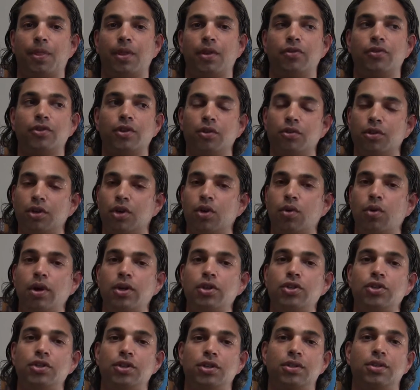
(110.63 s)
So the
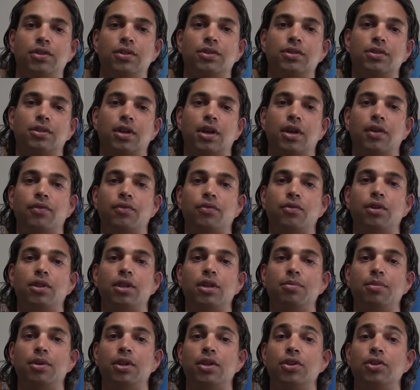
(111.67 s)
questions, I've
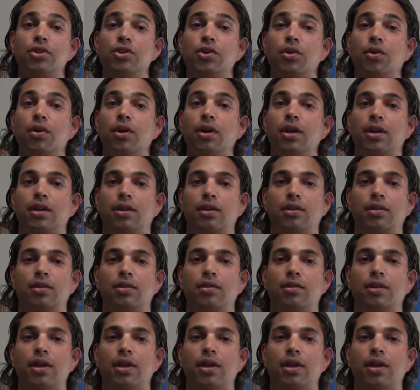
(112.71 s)
really been enjoying